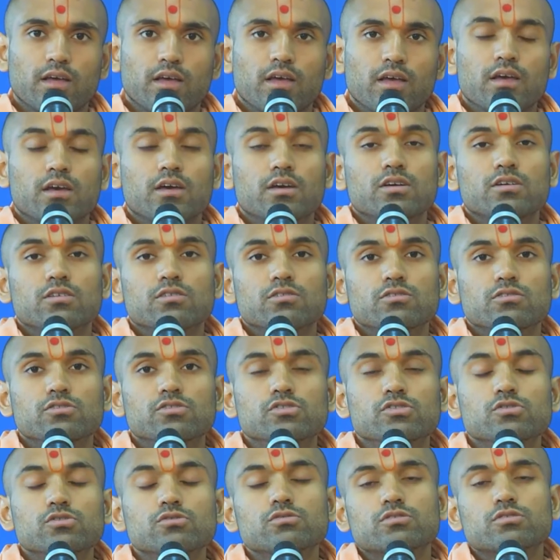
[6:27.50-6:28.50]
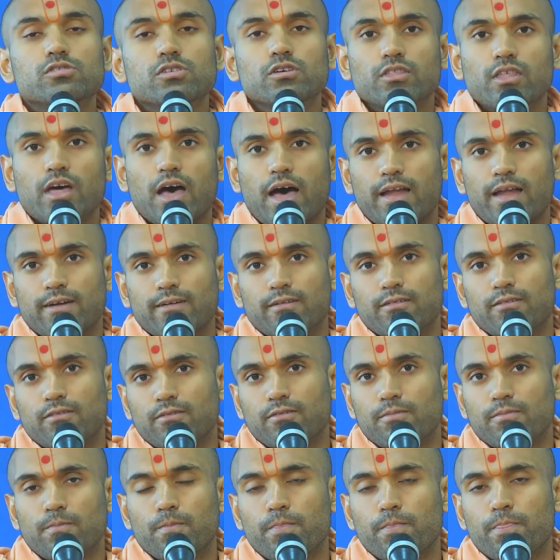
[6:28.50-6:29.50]
Due to that,
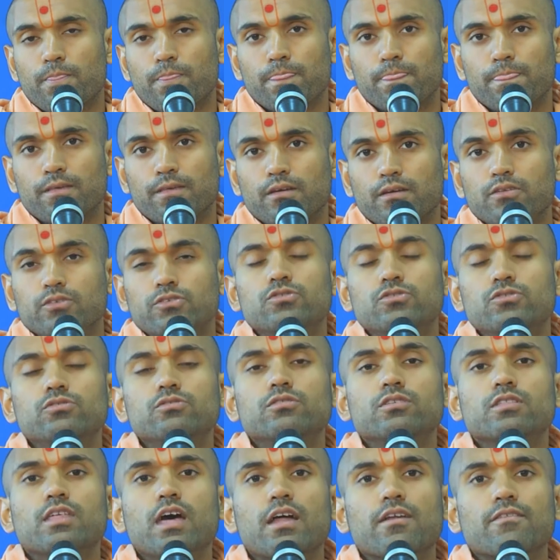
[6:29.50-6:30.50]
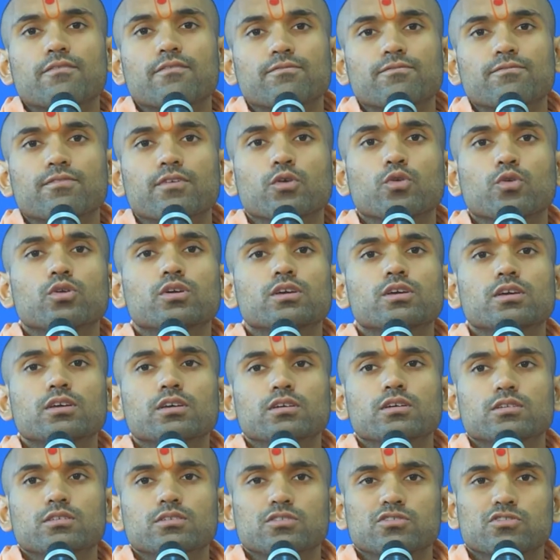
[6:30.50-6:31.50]
due to that very
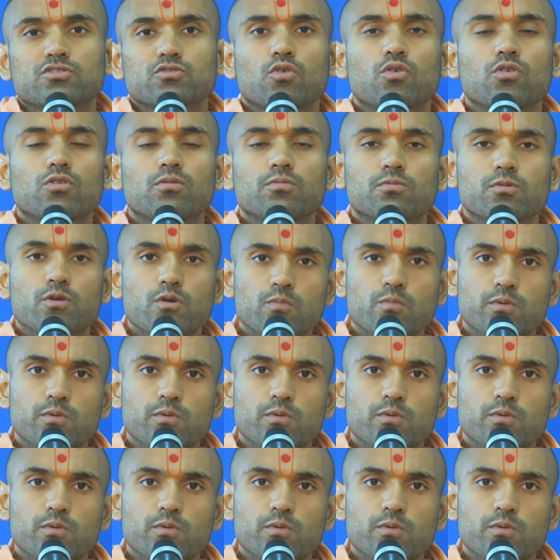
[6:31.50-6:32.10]
sole purpose